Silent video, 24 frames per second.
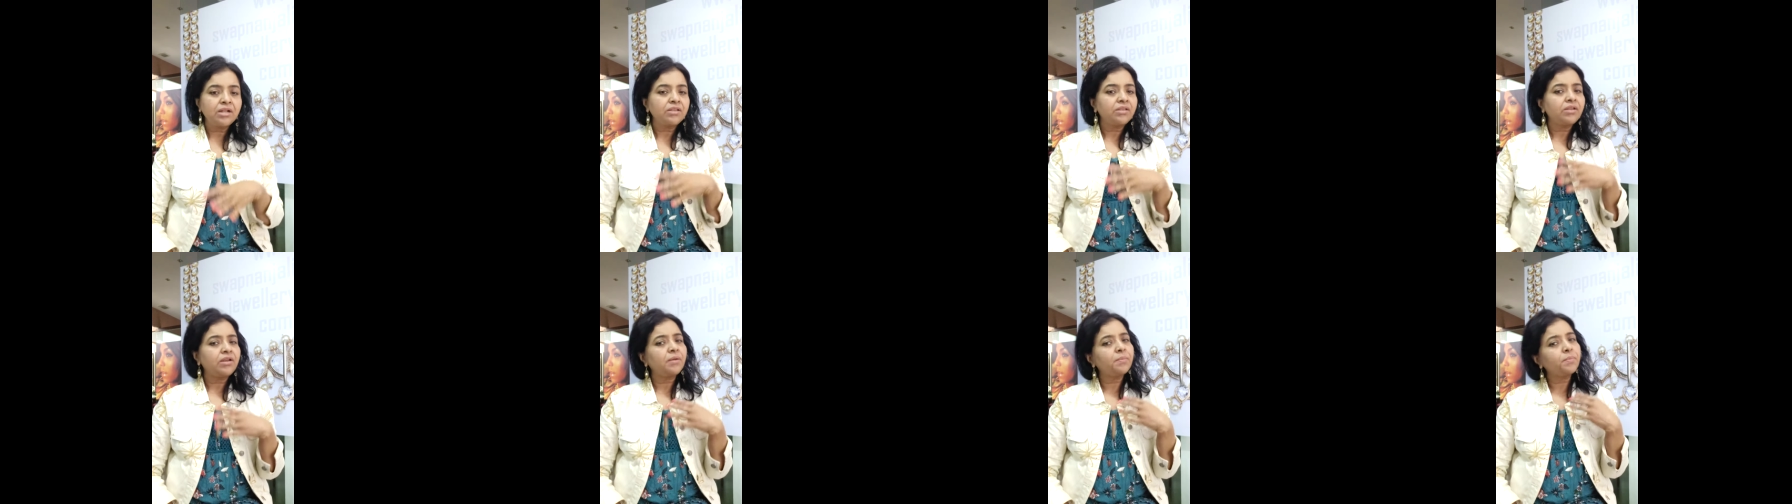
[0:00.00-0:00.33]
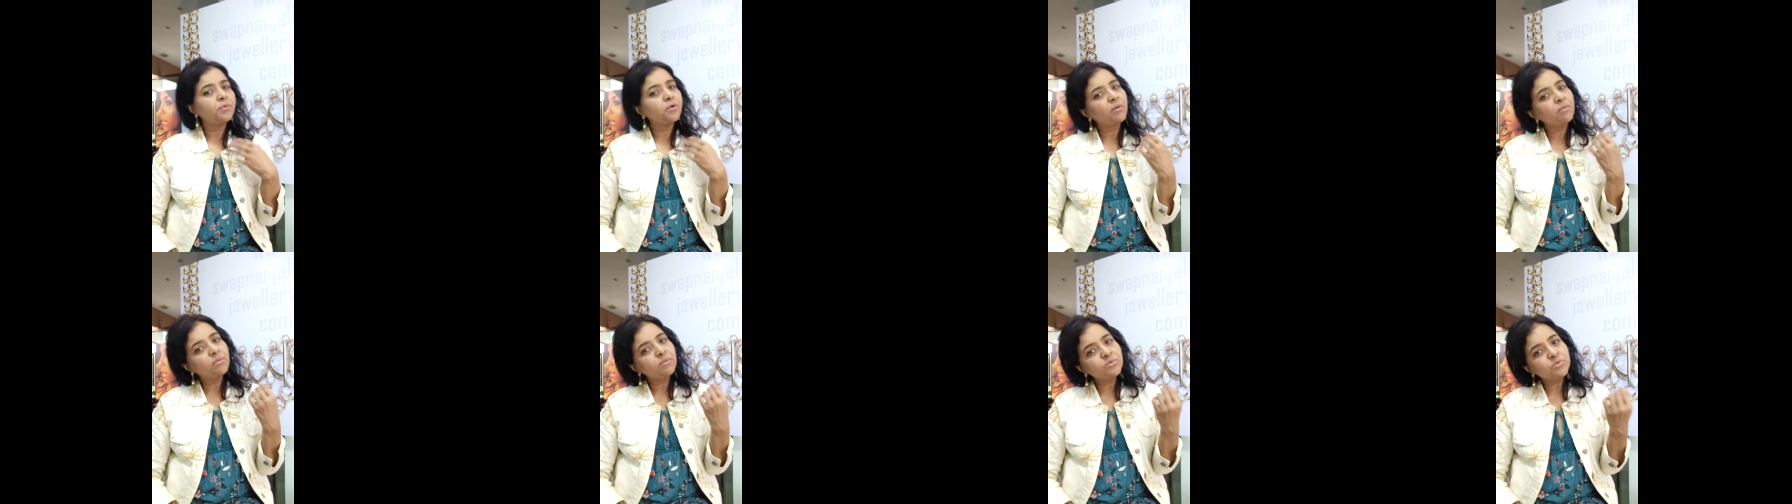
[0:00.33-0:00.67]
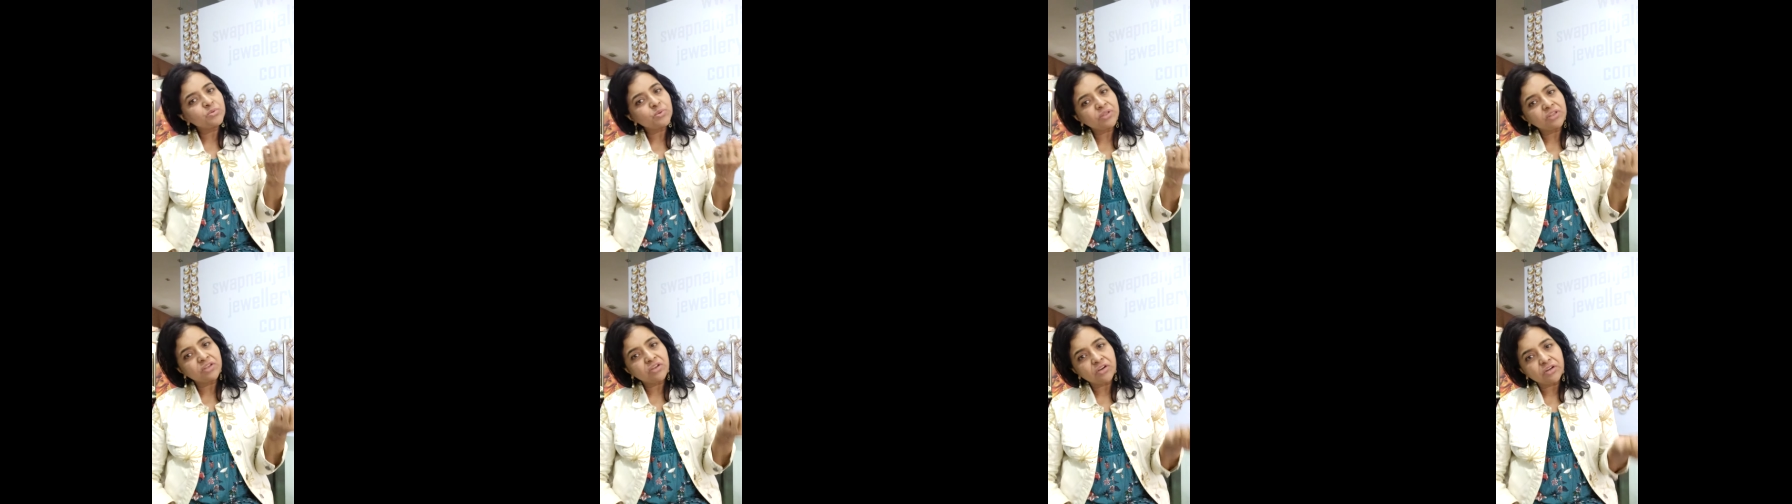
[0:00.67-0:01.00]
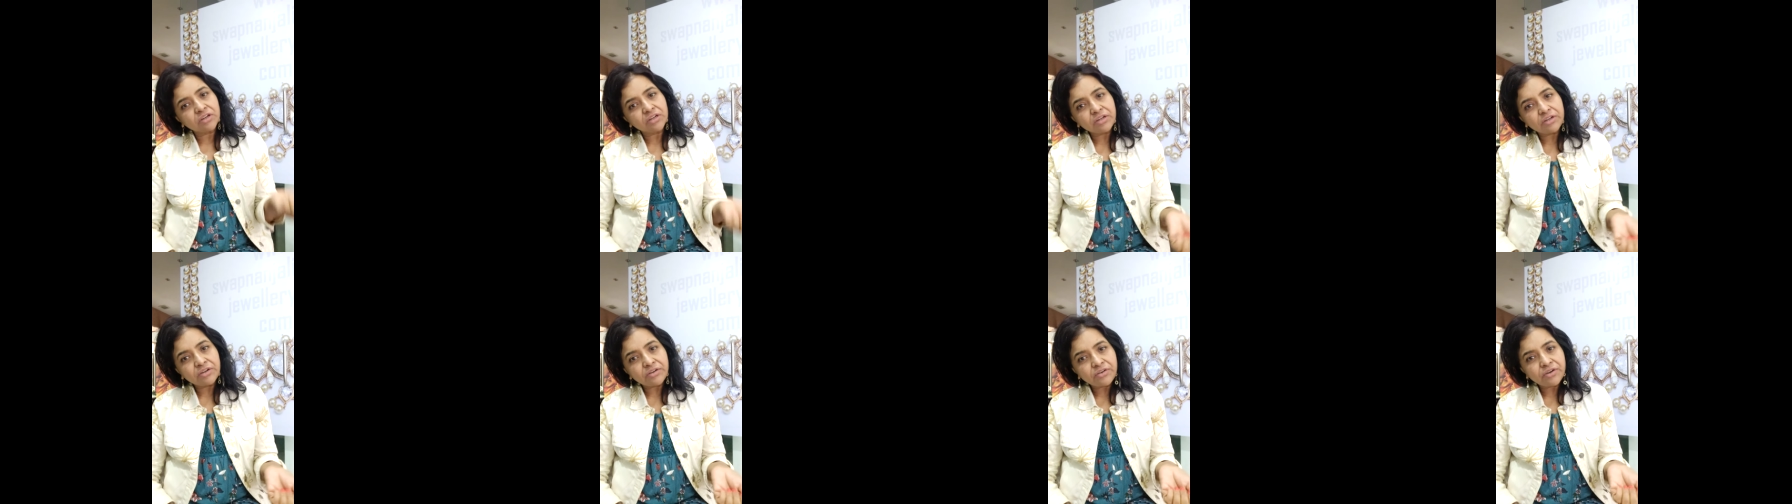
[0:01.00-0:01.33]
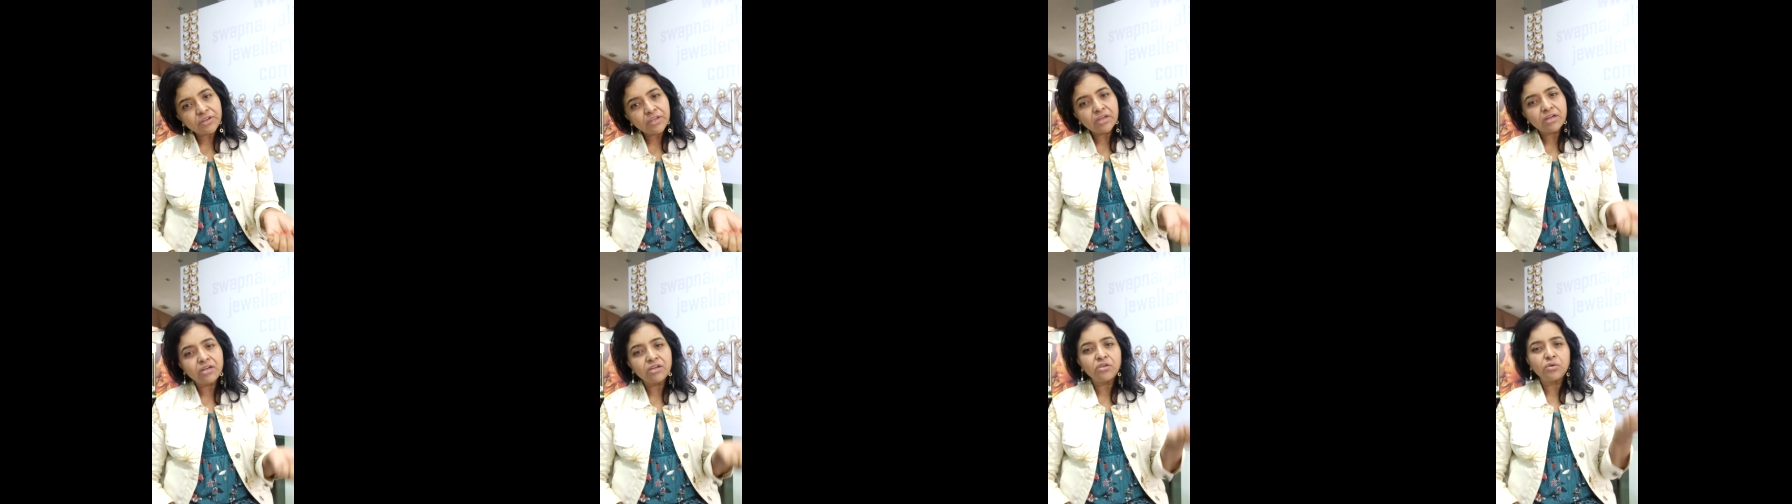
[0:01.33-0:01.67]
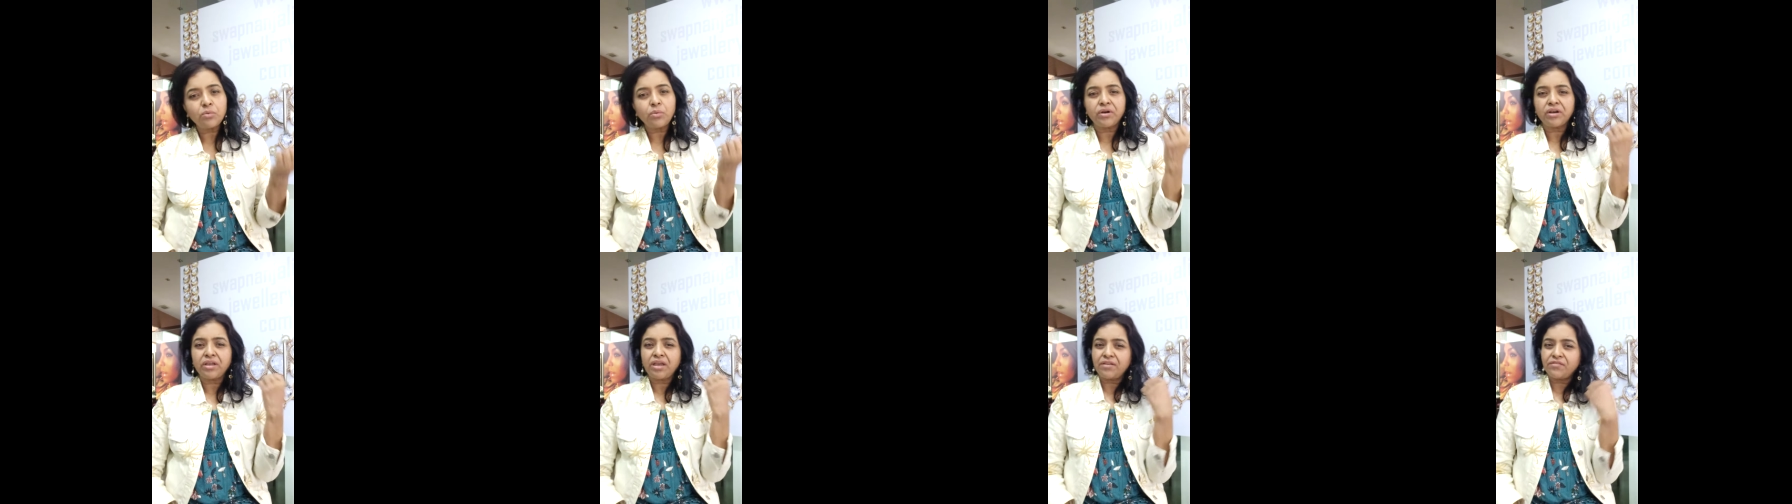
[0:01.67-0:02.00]
there are problems with your career you
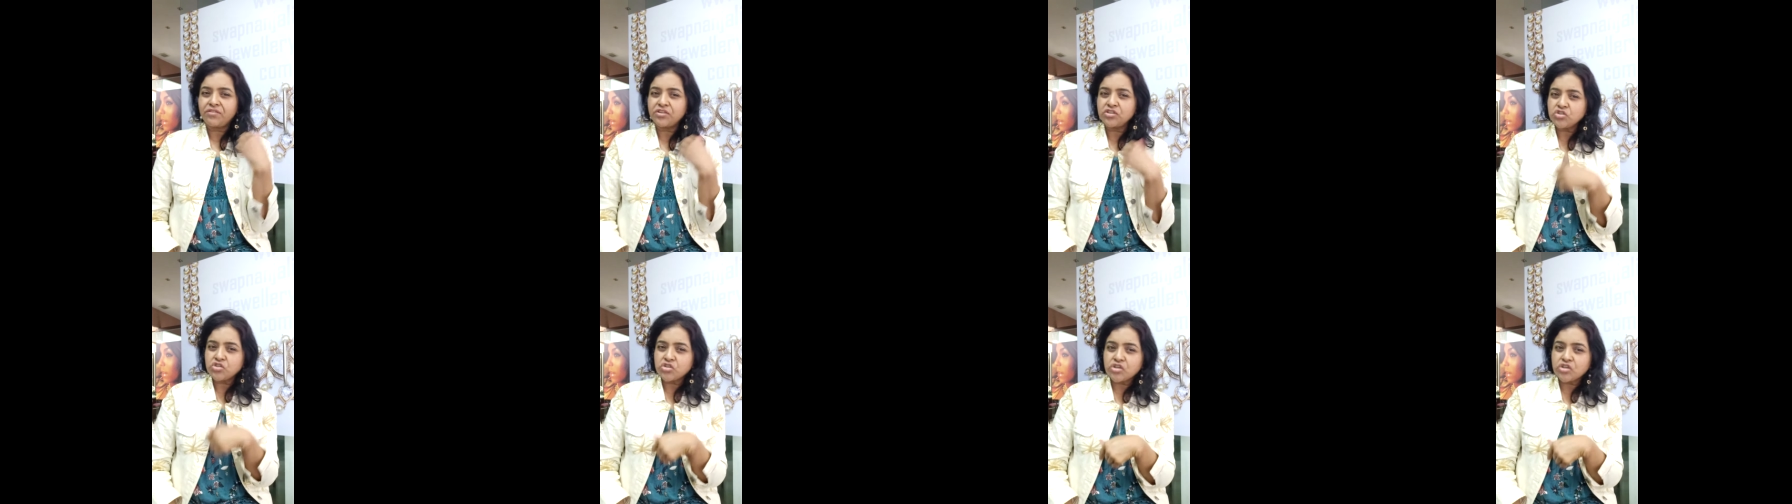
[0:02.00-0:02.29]
want to have a